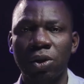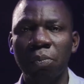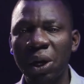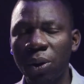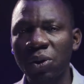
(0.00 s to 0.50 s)

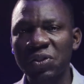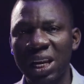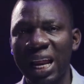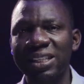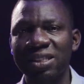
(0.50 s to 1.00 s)
because the
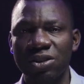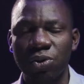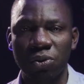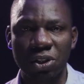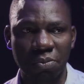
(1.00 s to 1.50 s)
light is
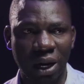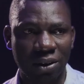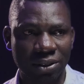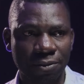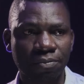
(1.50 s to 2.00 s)
always
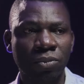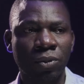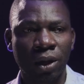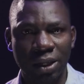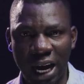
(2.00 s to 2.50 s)
mild.
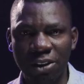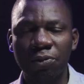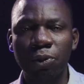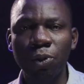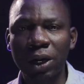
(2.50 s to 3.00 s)
Now, if
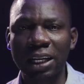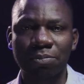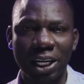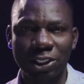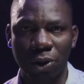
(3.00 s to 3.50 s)
you look at
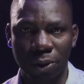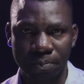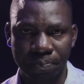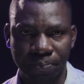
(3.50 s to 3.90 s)
my jaw,